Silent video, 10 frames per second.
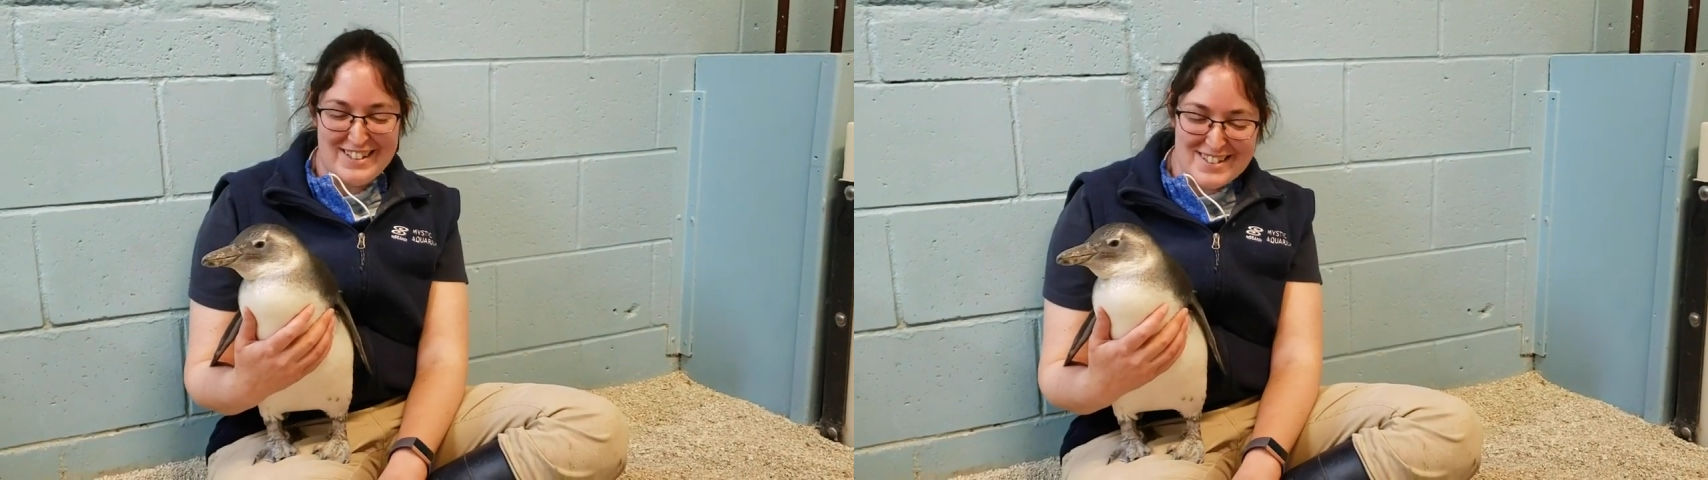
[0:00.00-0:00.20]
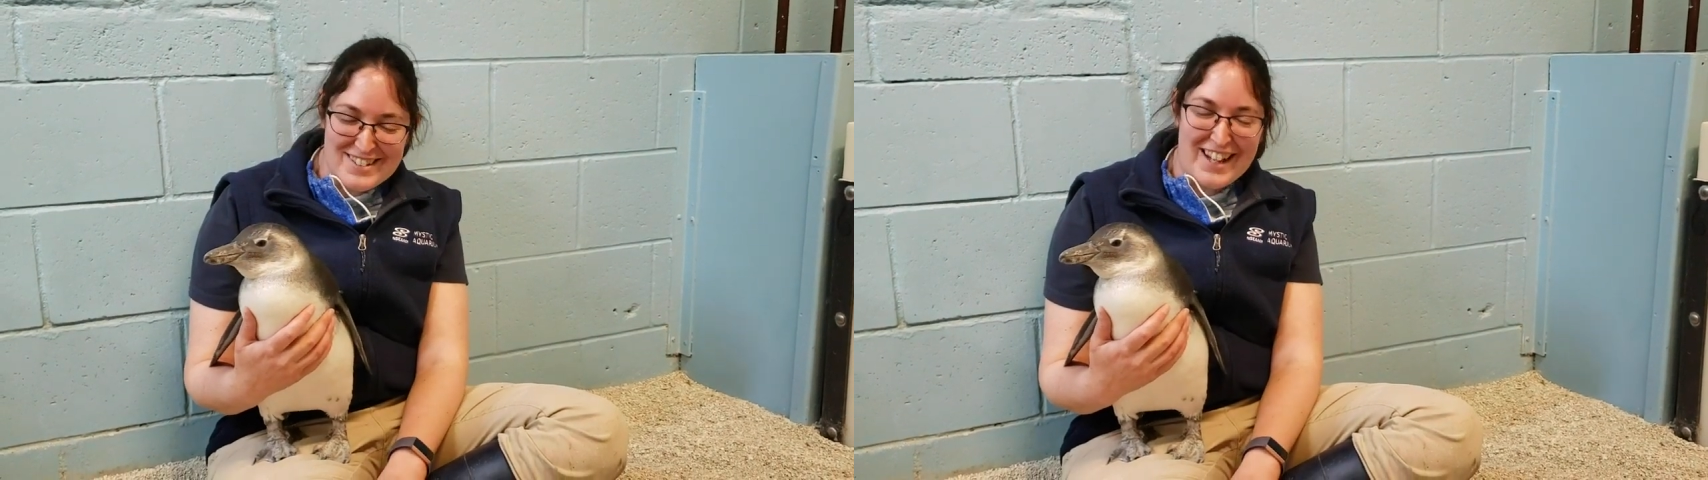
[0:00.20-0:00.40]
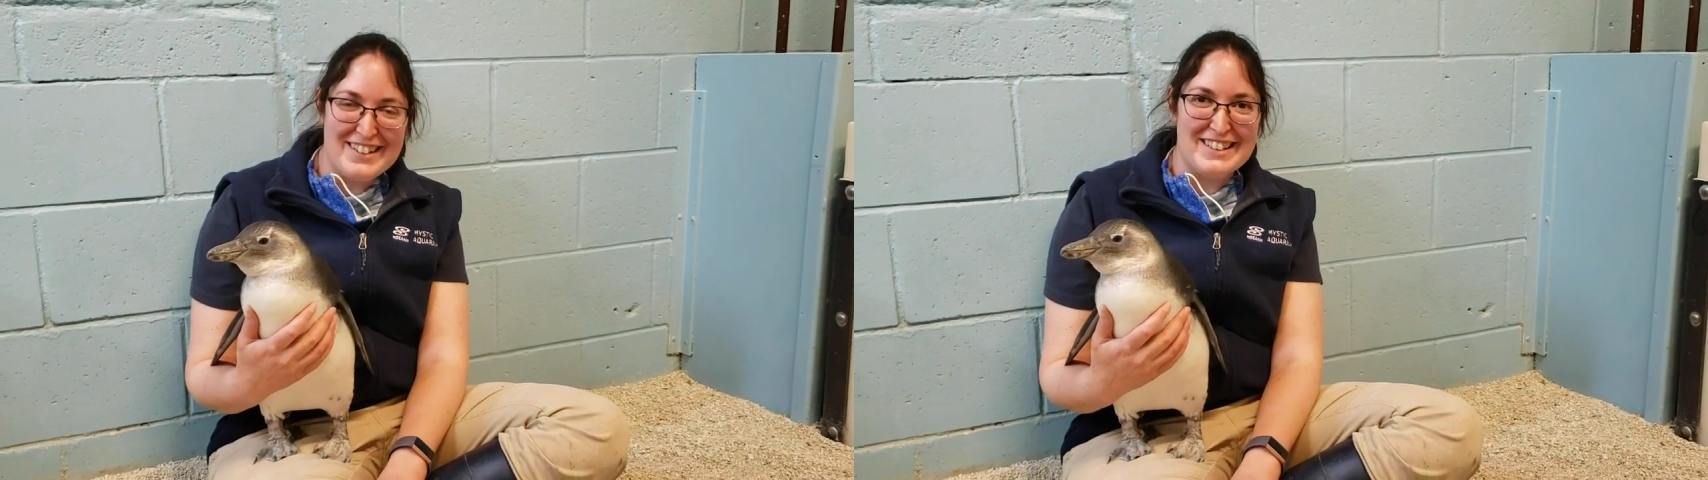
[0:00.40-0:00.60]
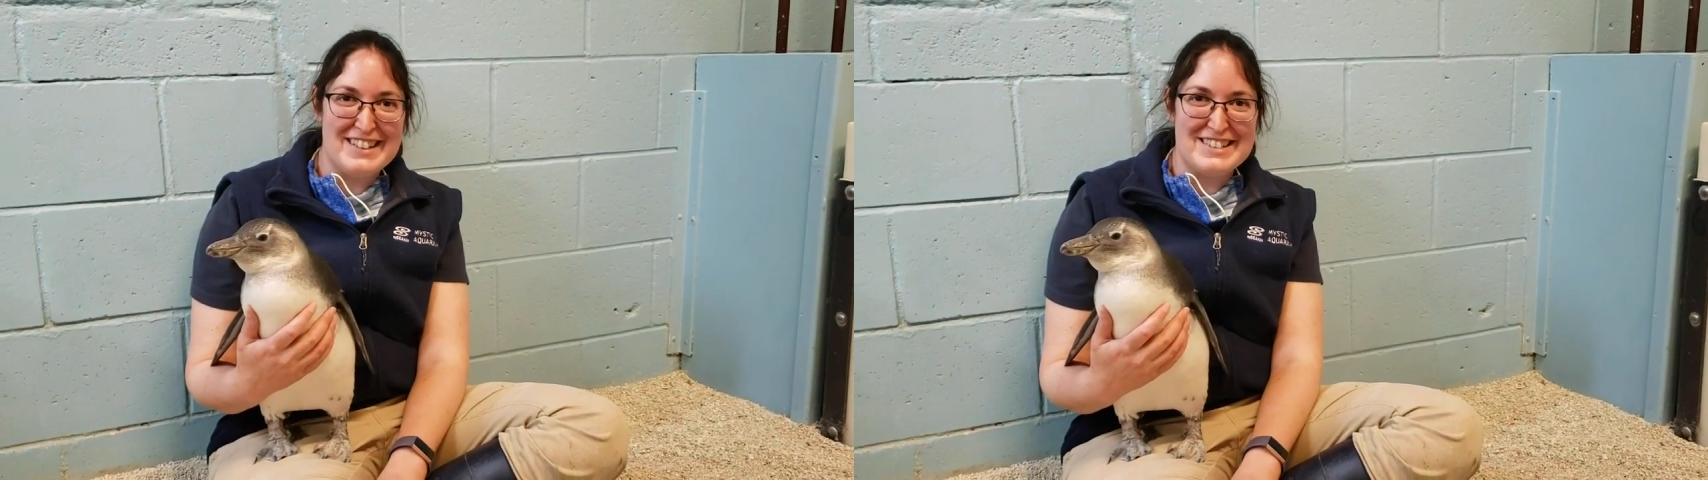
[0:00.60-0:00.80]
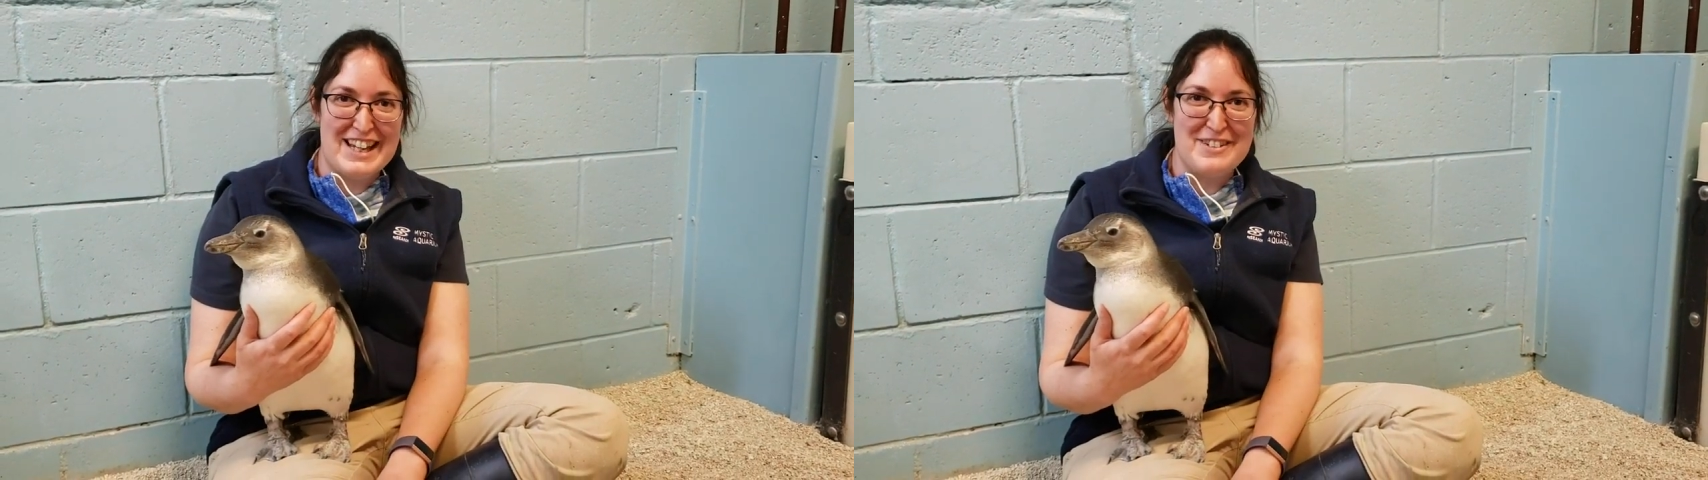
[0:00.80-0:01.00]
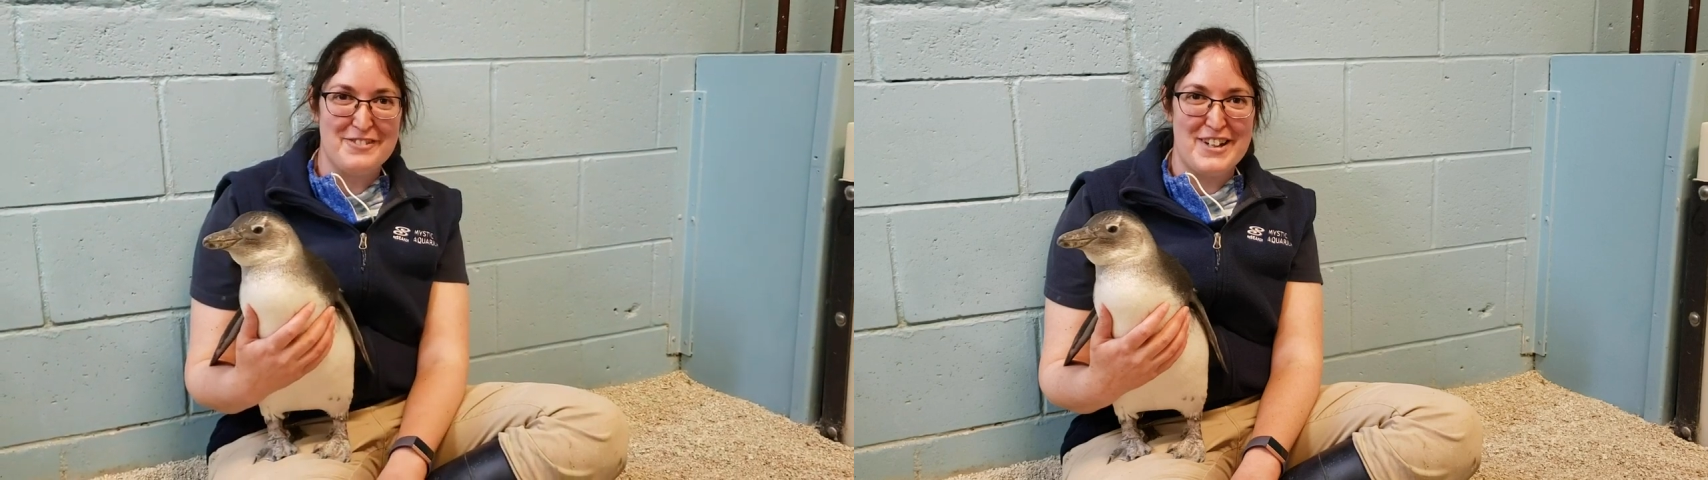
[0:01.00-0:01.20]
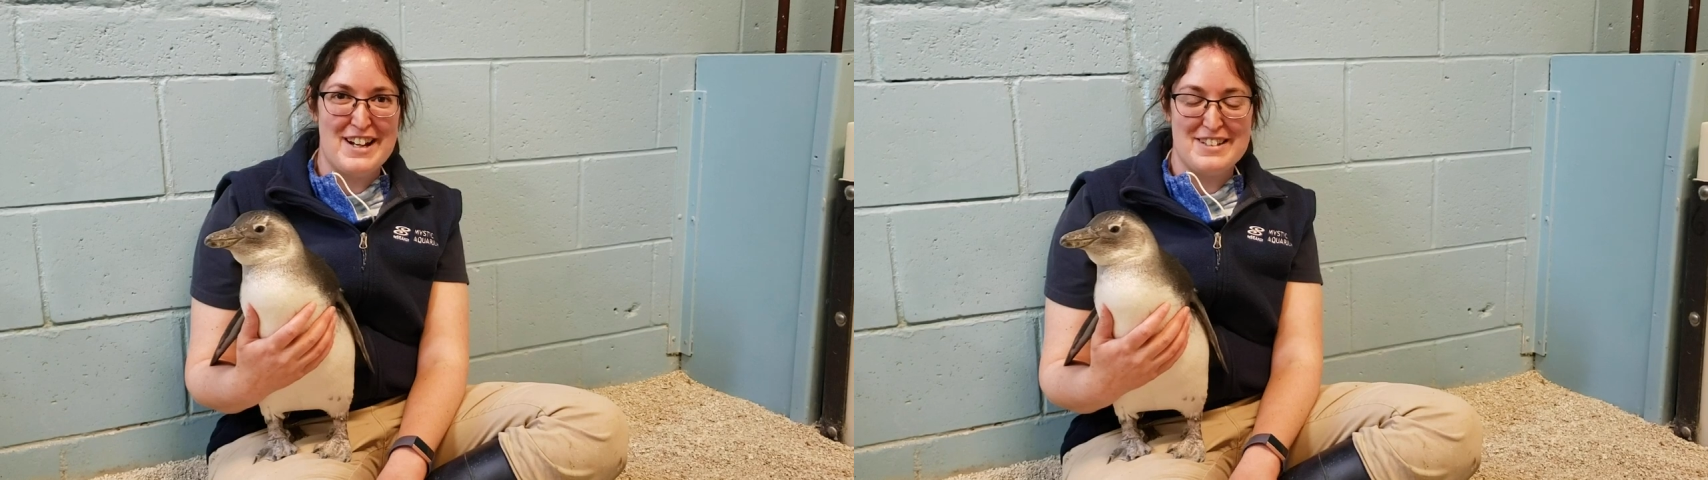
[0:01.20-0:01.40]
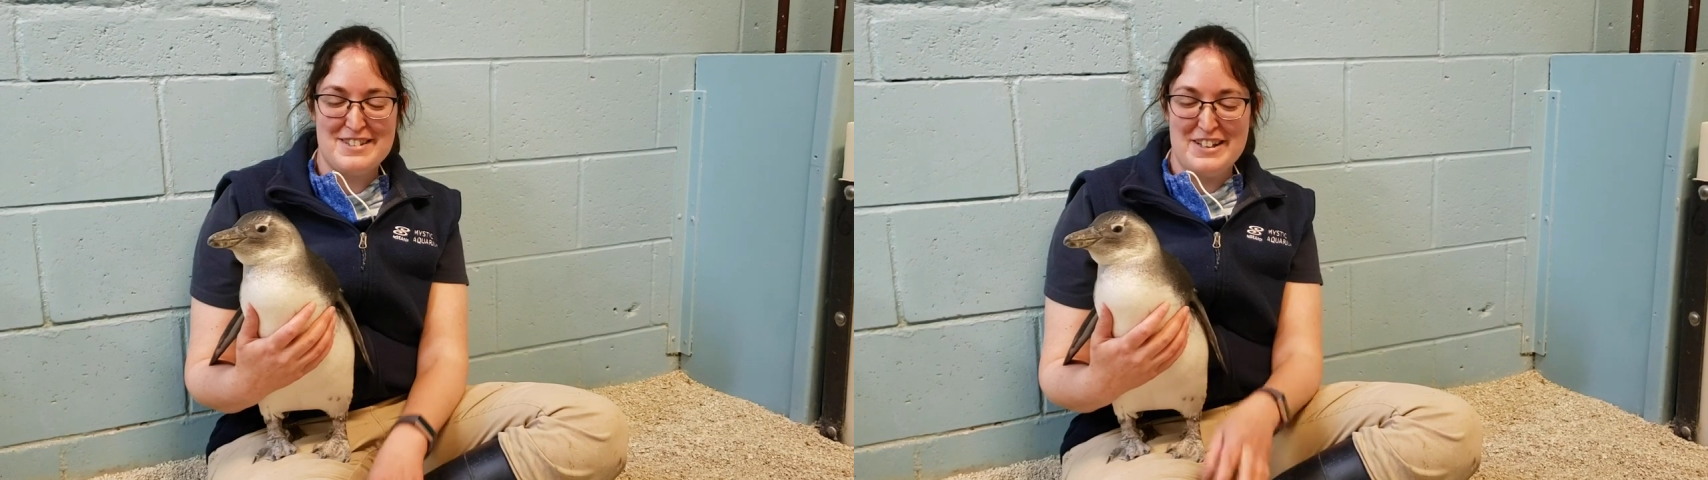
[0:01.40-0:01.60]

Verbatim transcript: exciting day for us